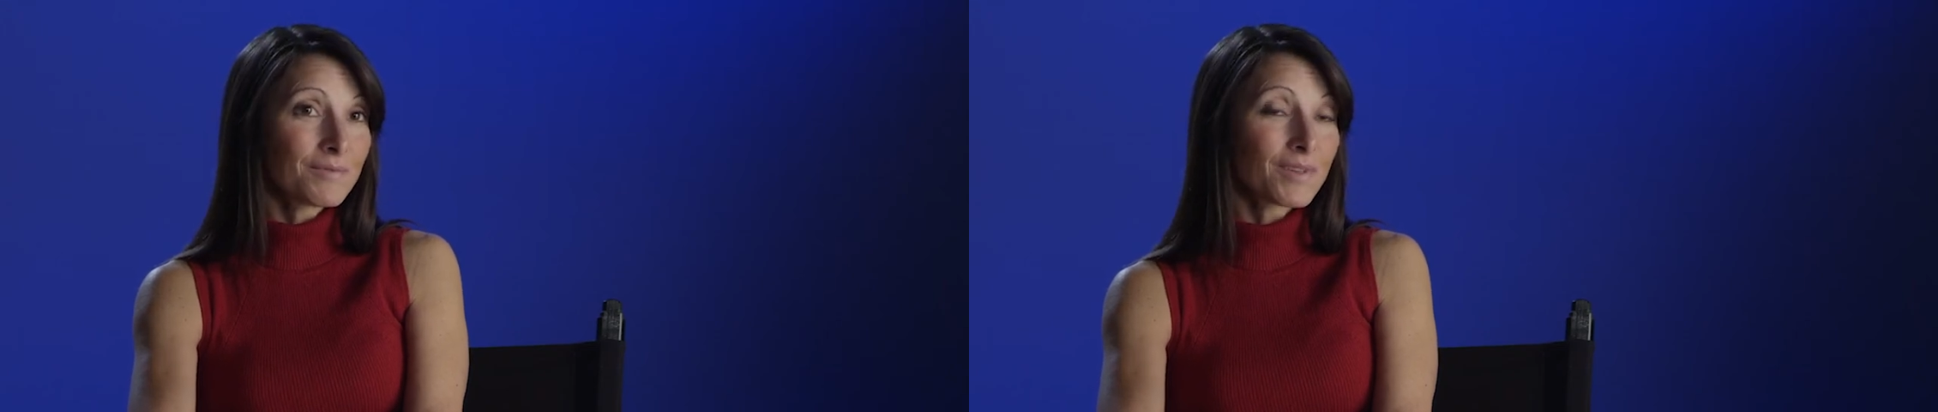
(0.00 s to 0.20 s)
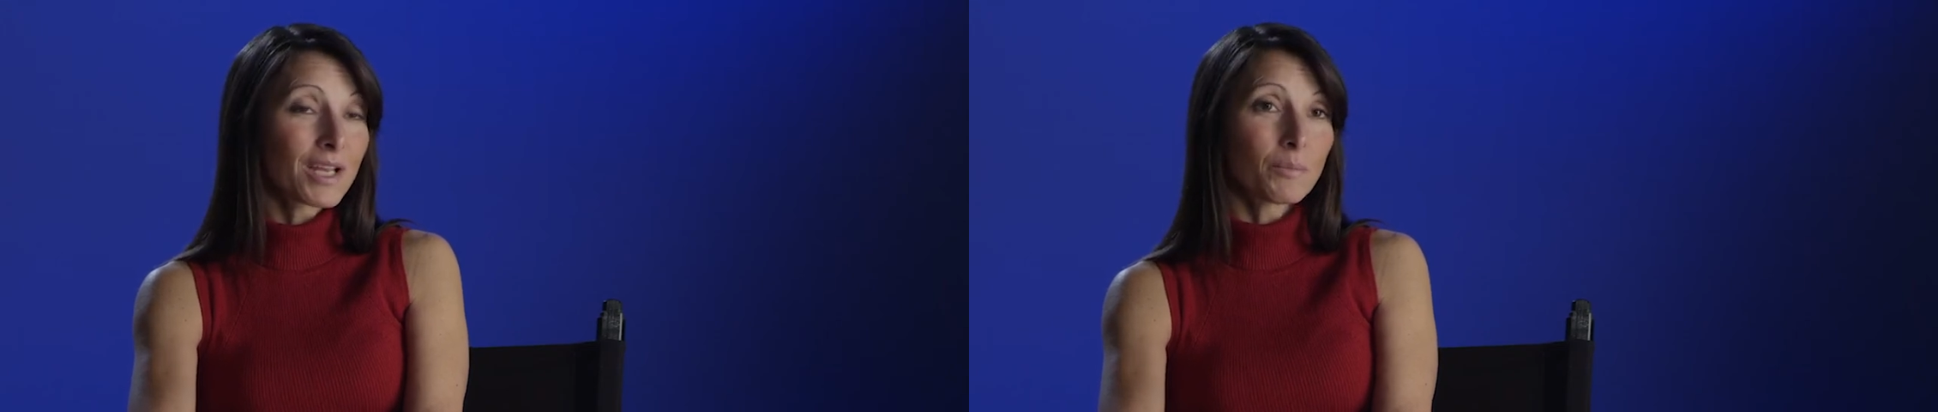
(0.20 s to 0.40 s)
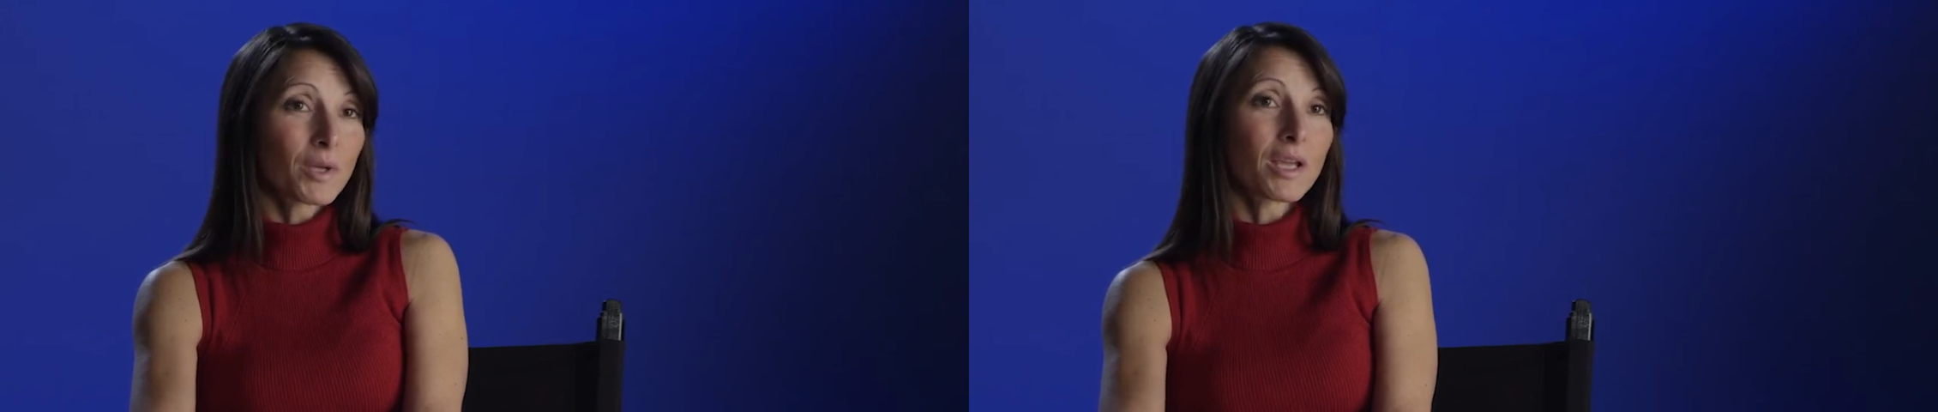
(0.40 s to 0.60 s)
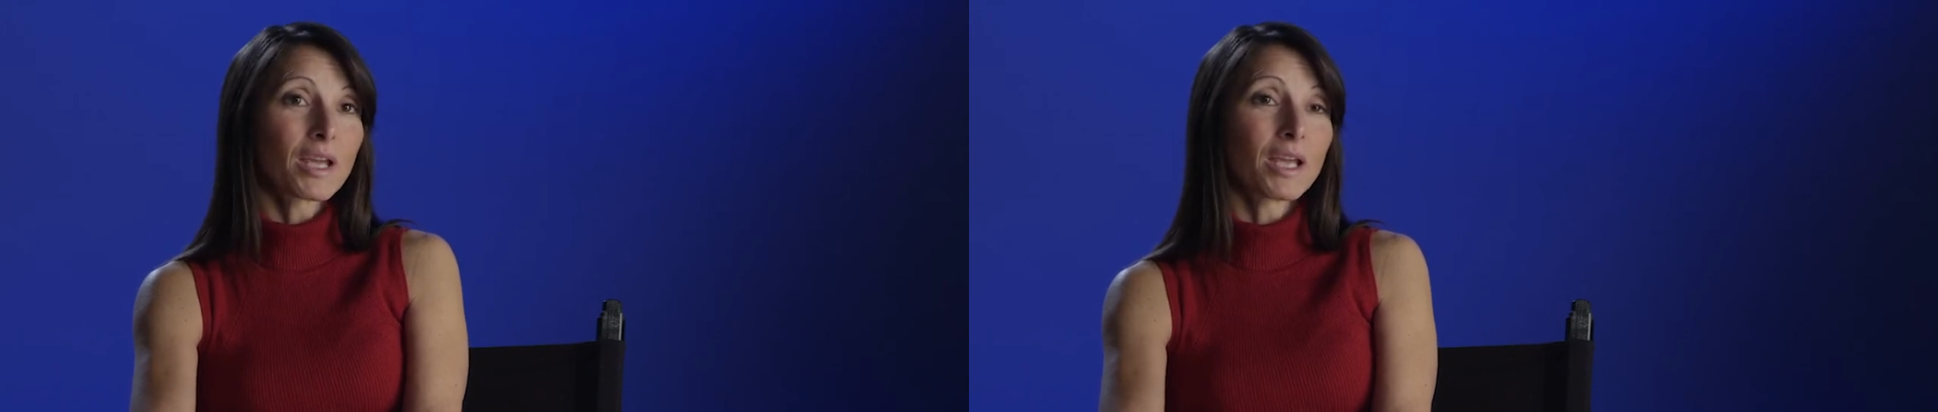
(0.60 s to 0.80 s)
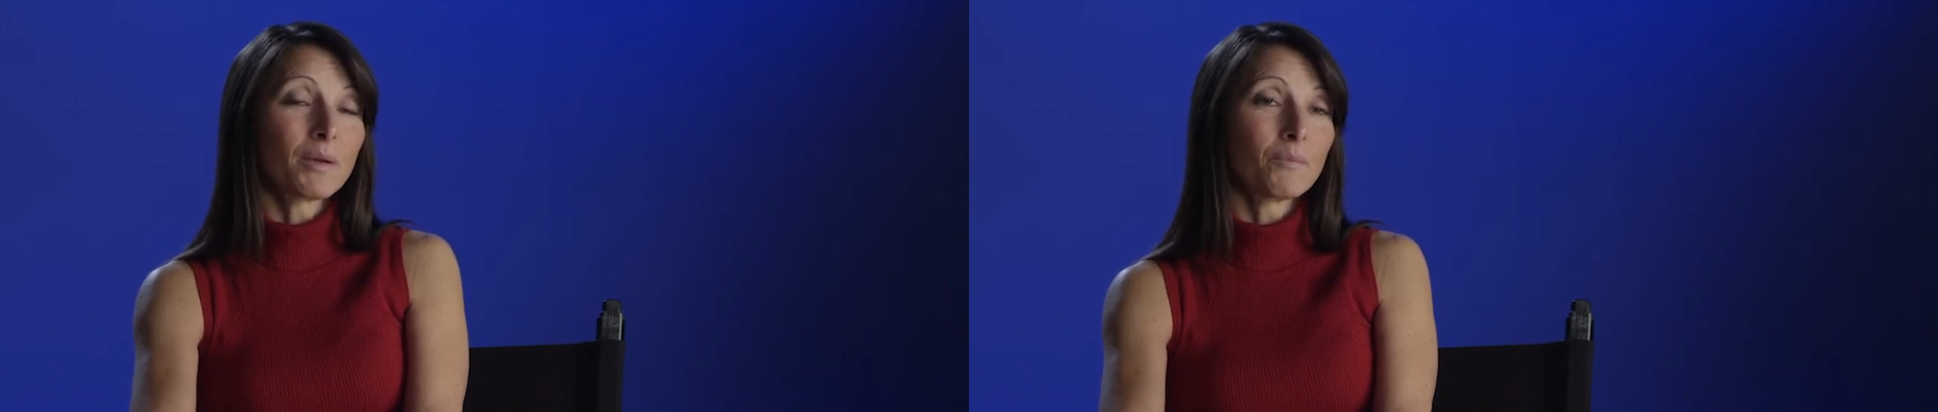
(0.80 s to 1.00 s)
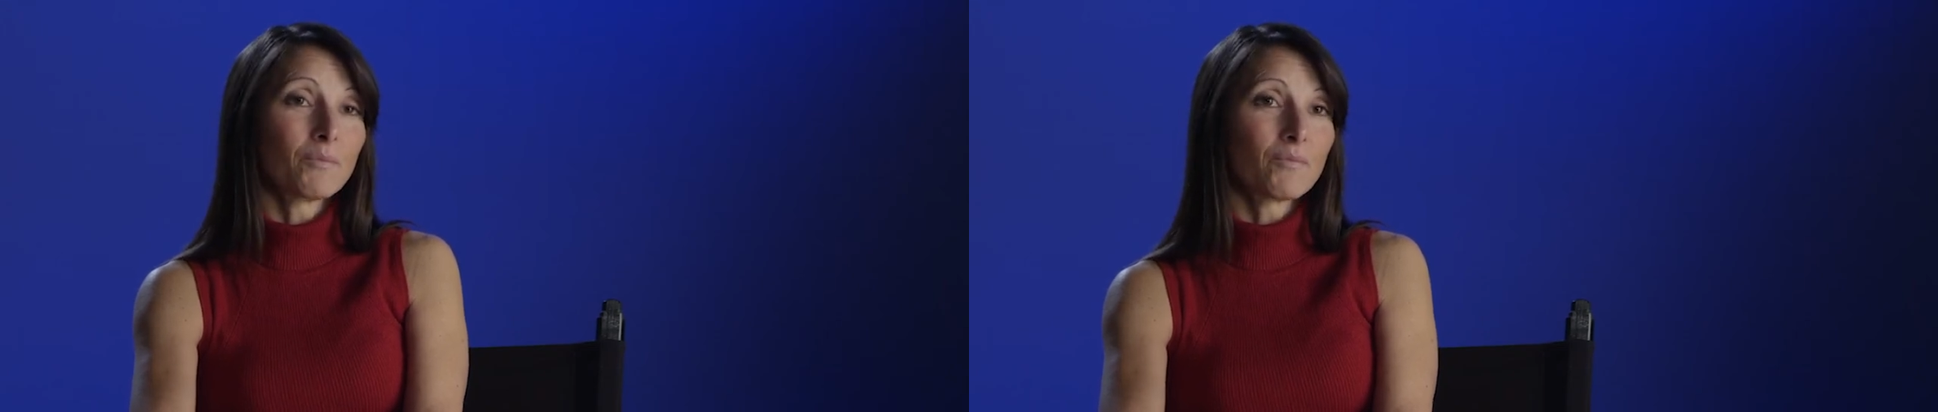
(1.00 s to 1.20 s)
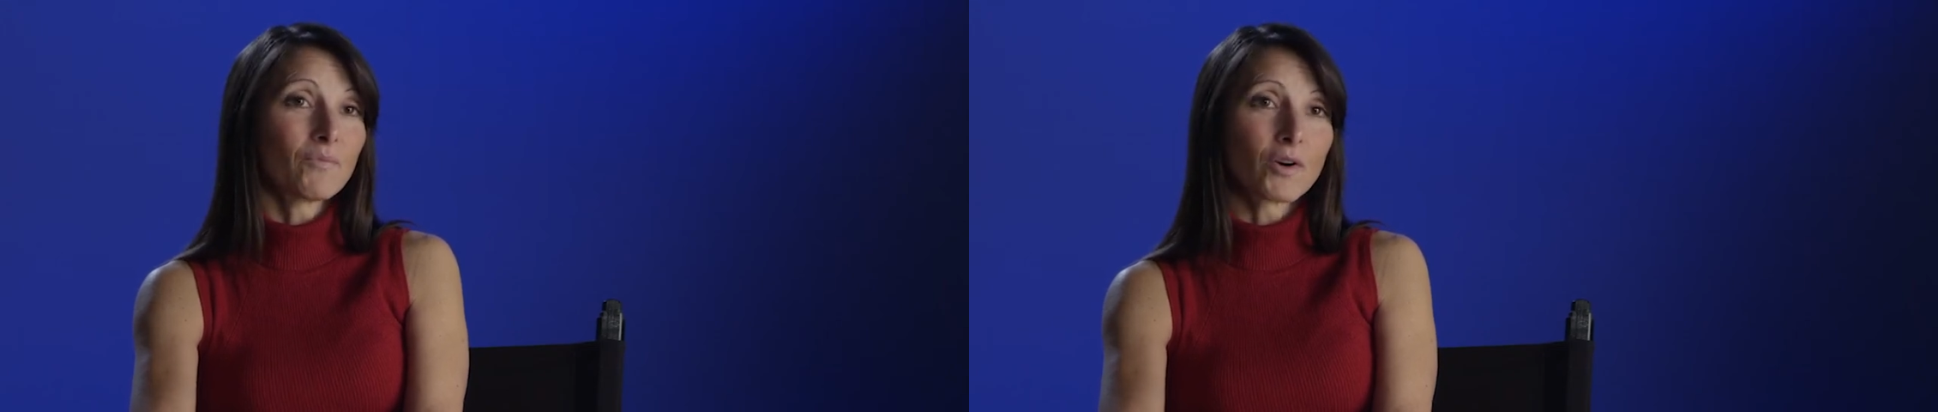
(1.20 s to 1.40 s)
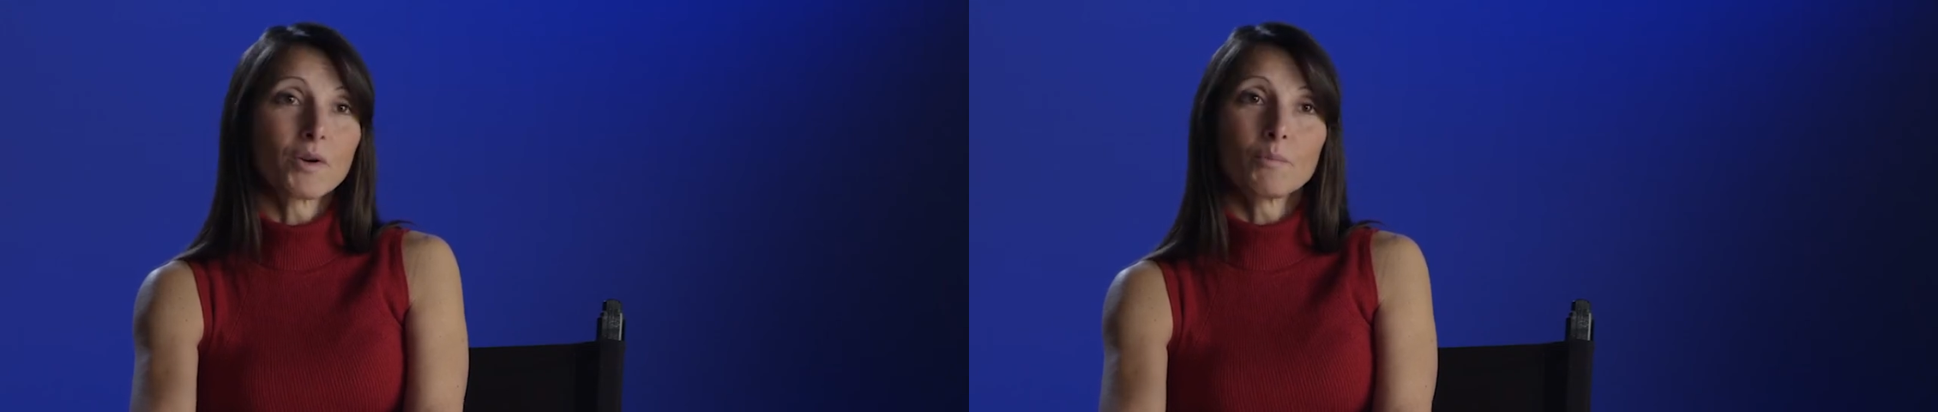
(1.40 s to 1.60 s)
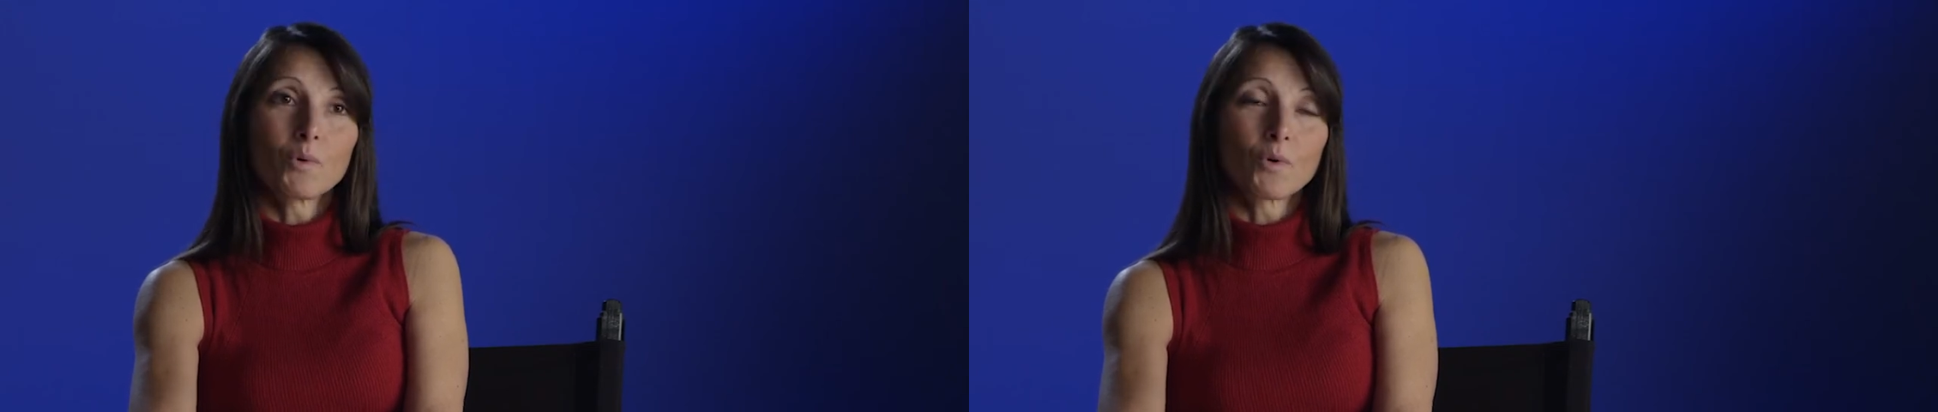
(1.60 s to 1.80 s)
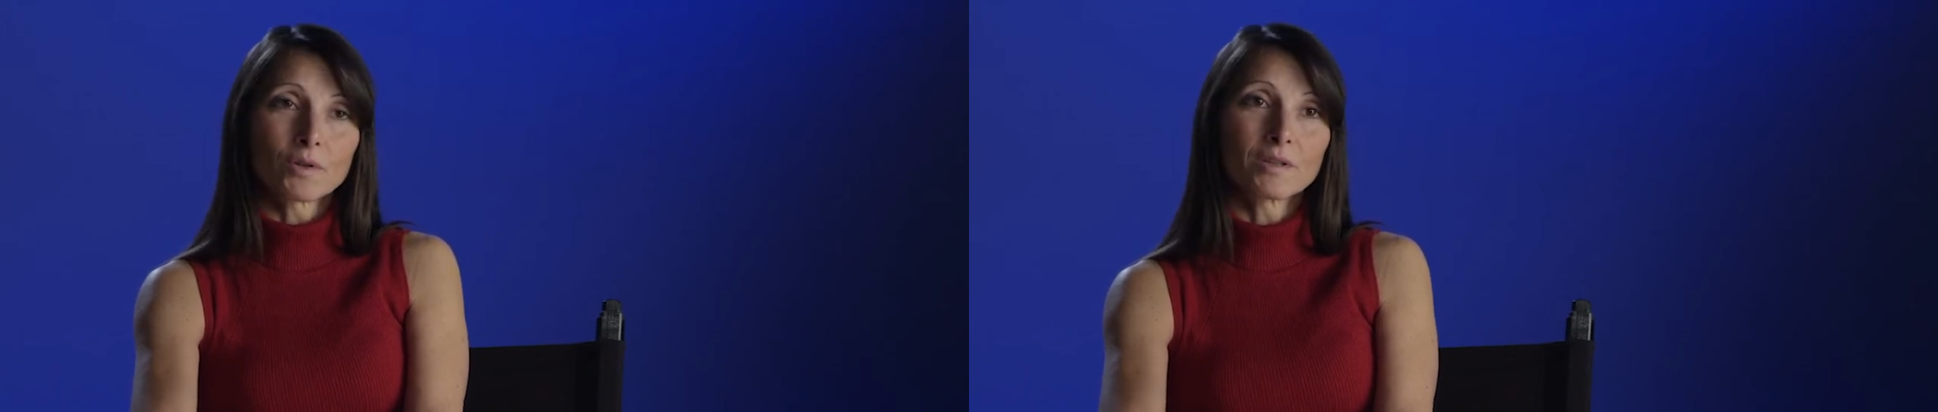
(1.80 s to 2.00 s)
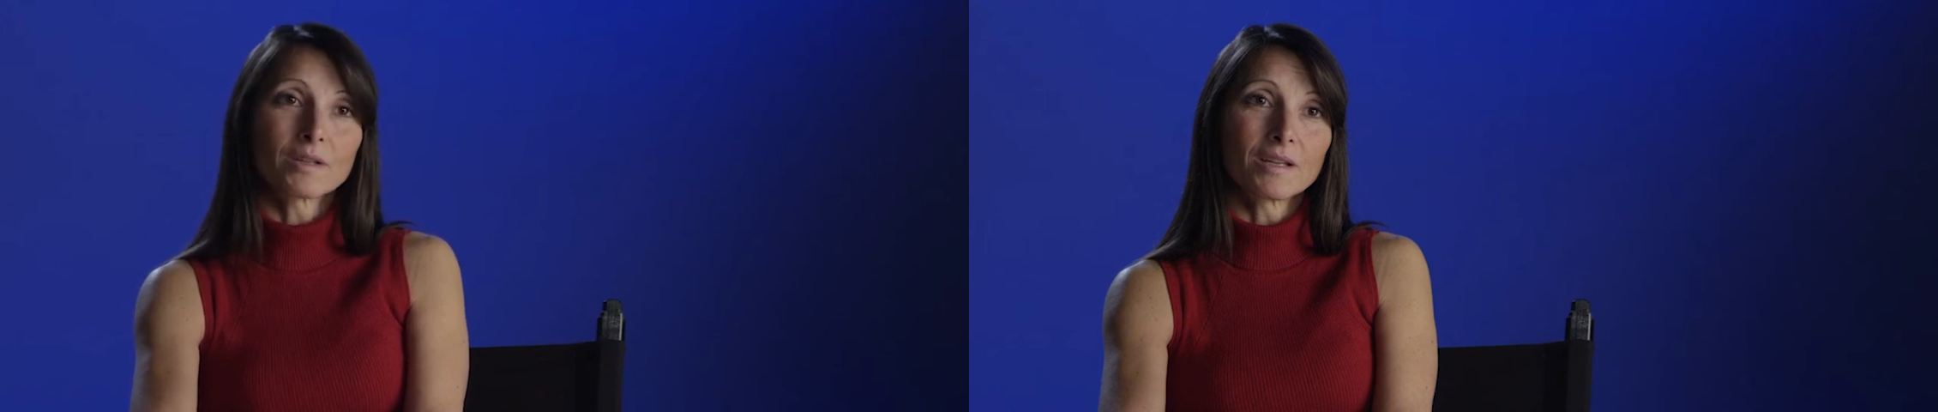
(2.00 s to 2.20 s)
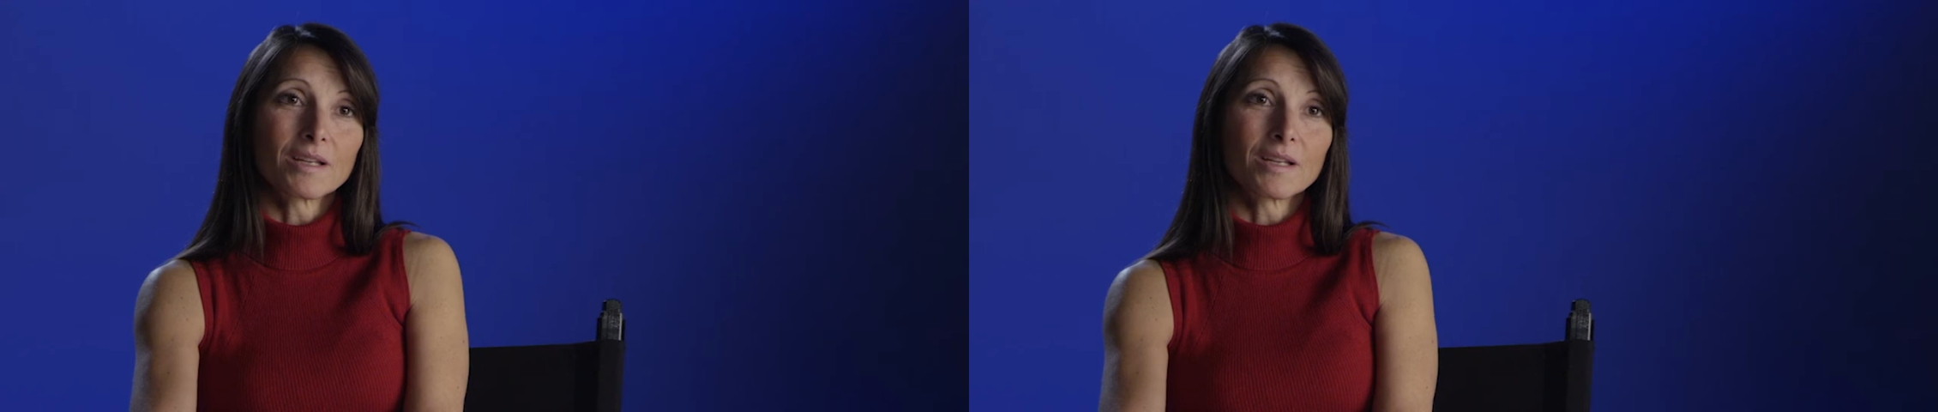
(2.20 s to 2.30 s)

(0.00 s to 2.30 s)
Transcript: that it became very important